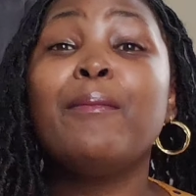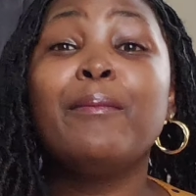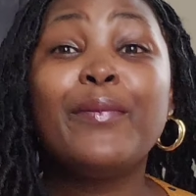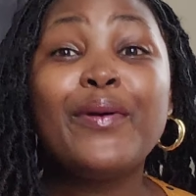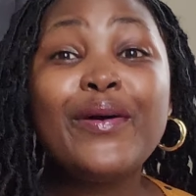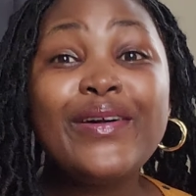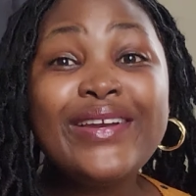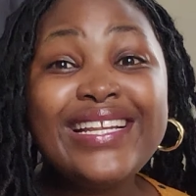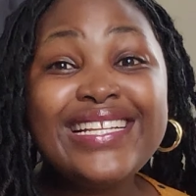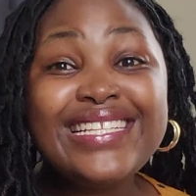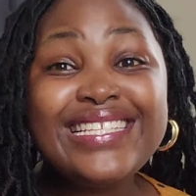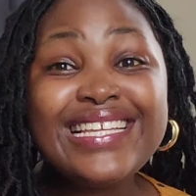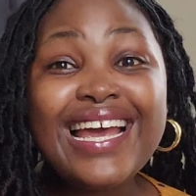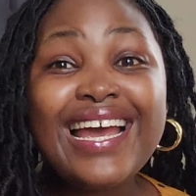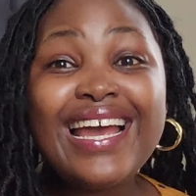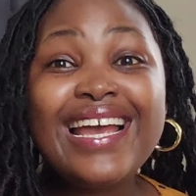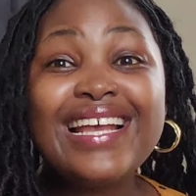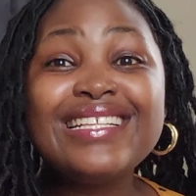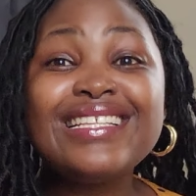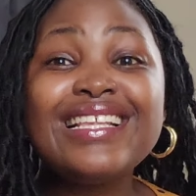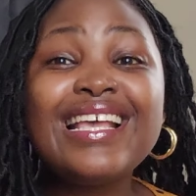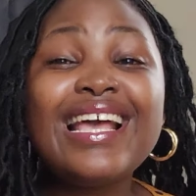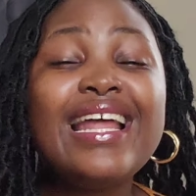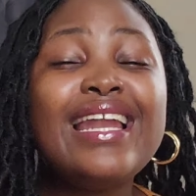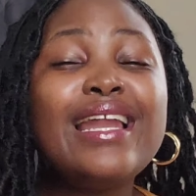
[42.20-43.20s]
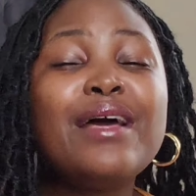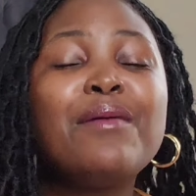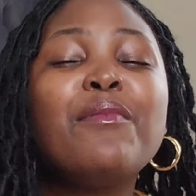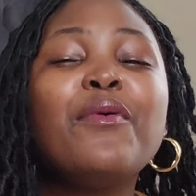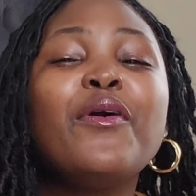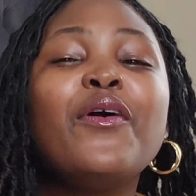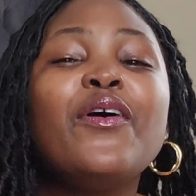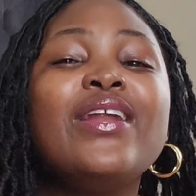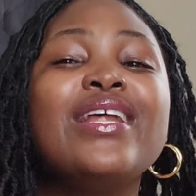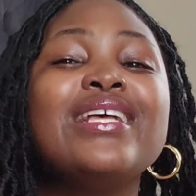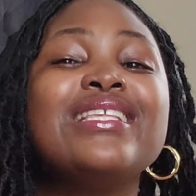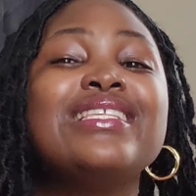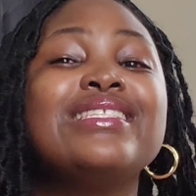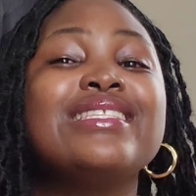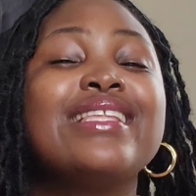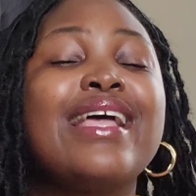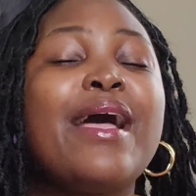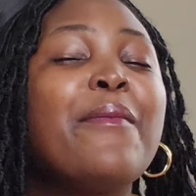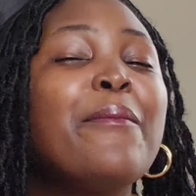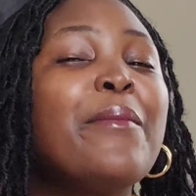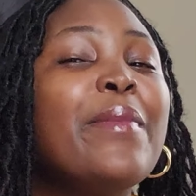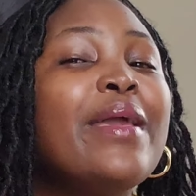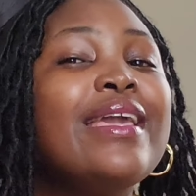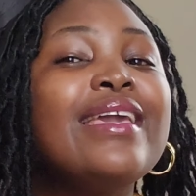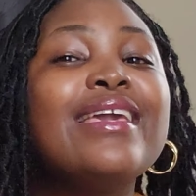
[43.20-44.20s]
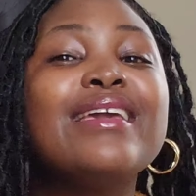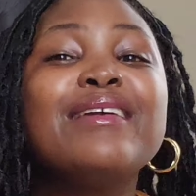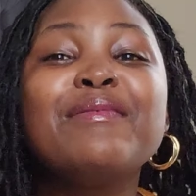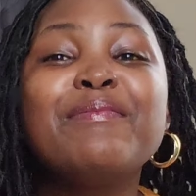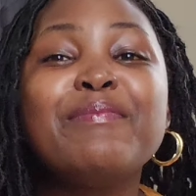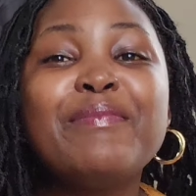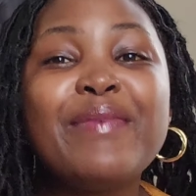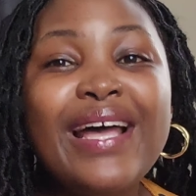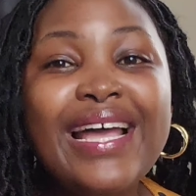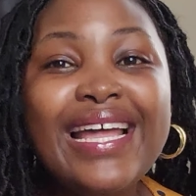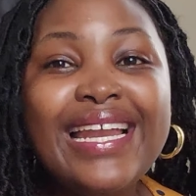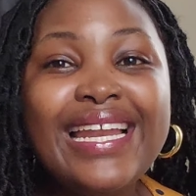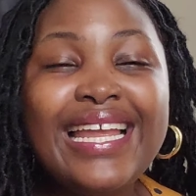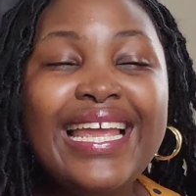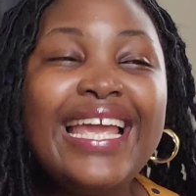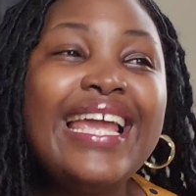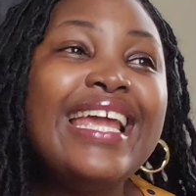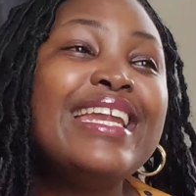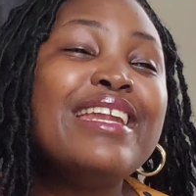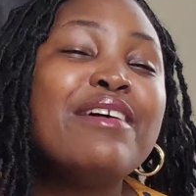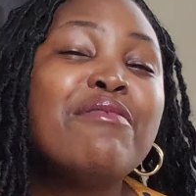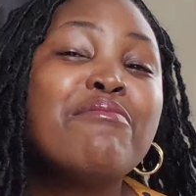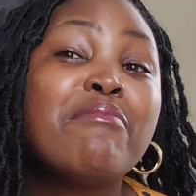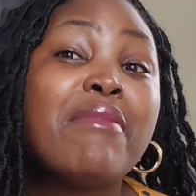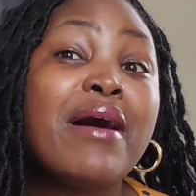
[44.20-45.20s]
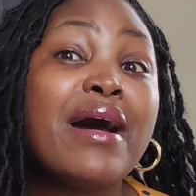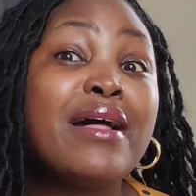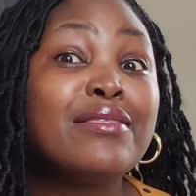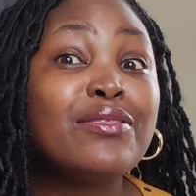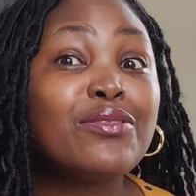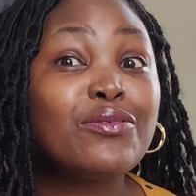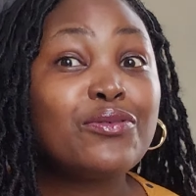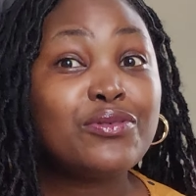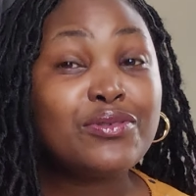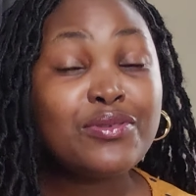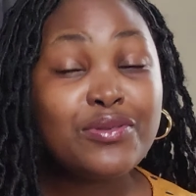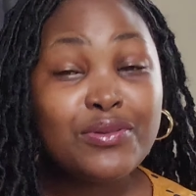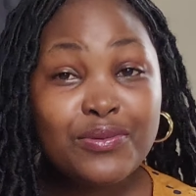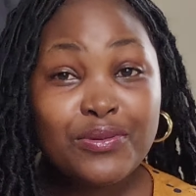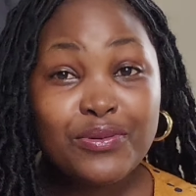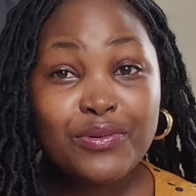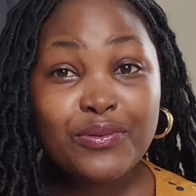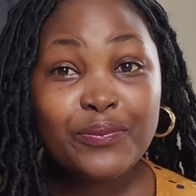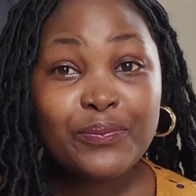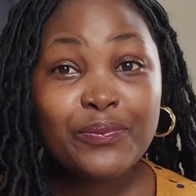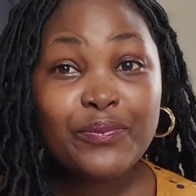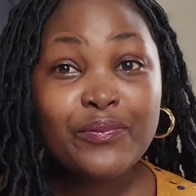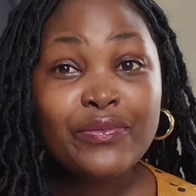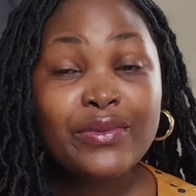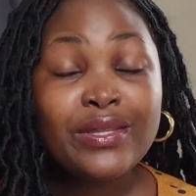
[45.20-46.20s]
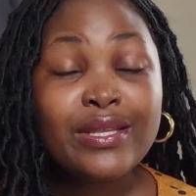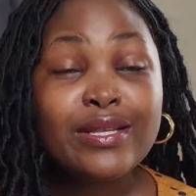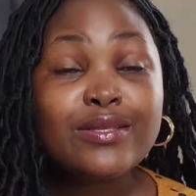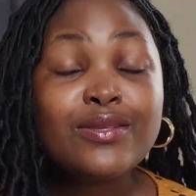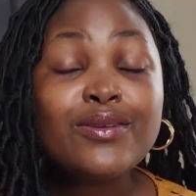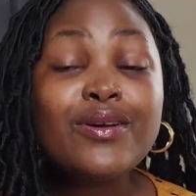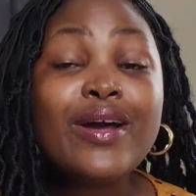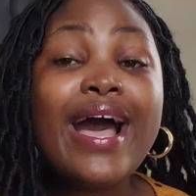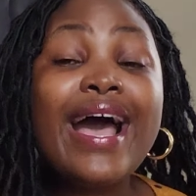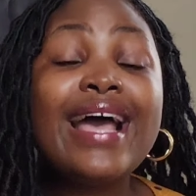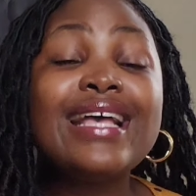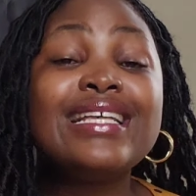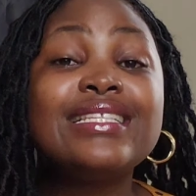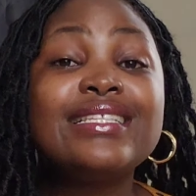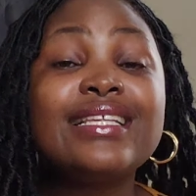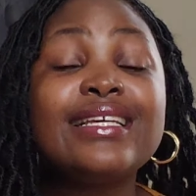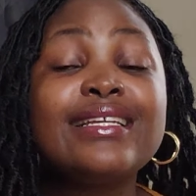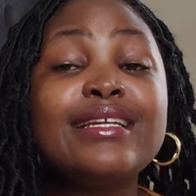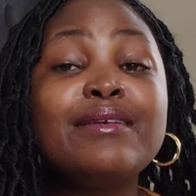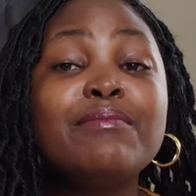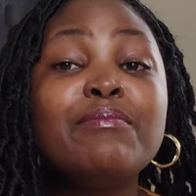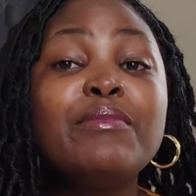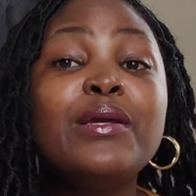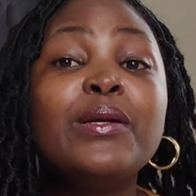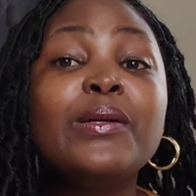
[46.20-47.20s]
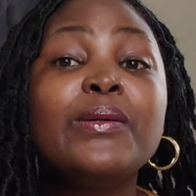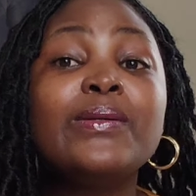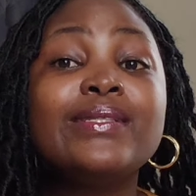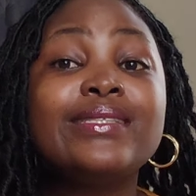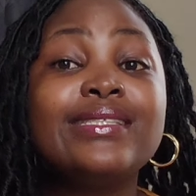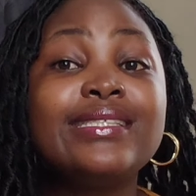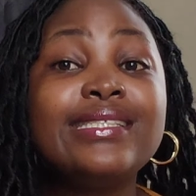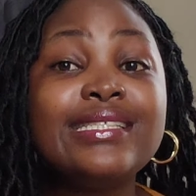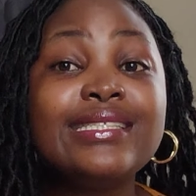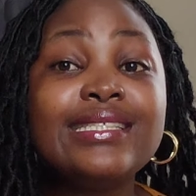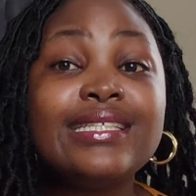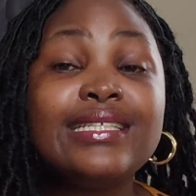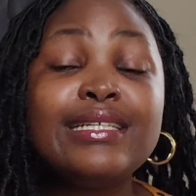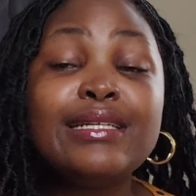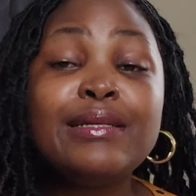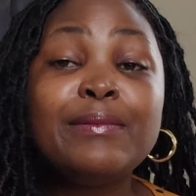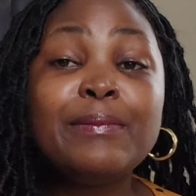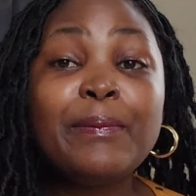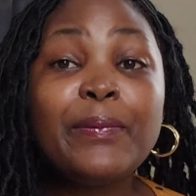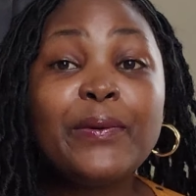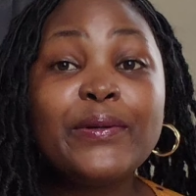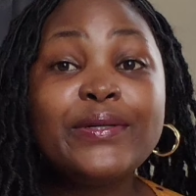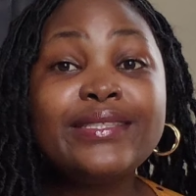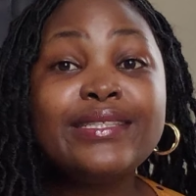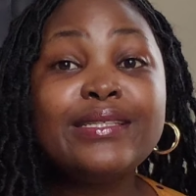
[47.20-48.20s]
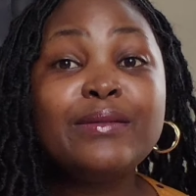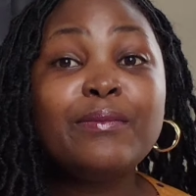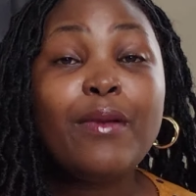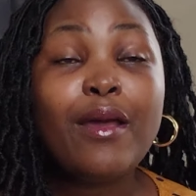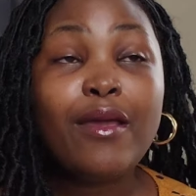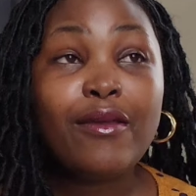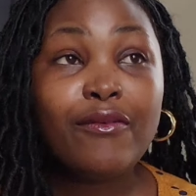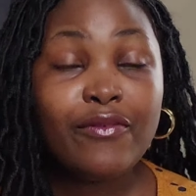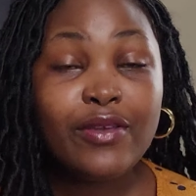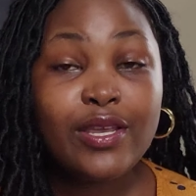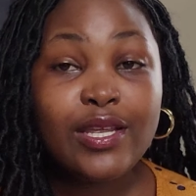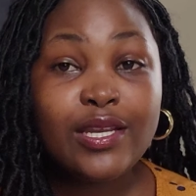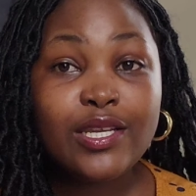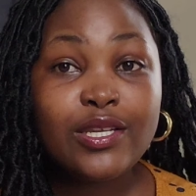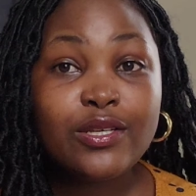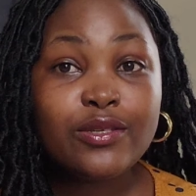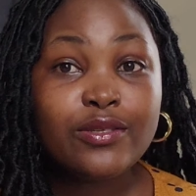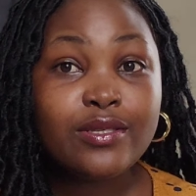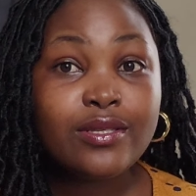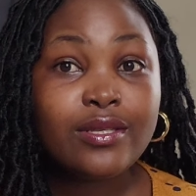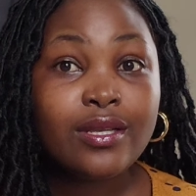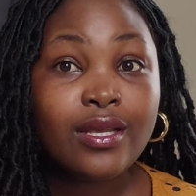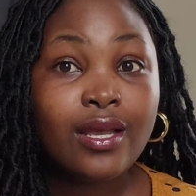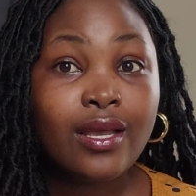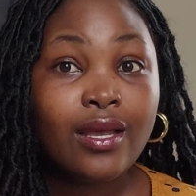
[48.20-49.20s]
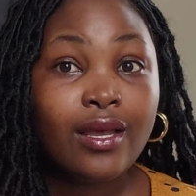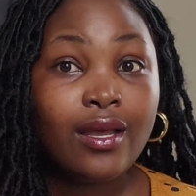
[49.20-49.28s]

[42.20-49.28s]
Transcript: monetized and I'm gonna start making money in a month or two. So I started being consistent in posting my videos.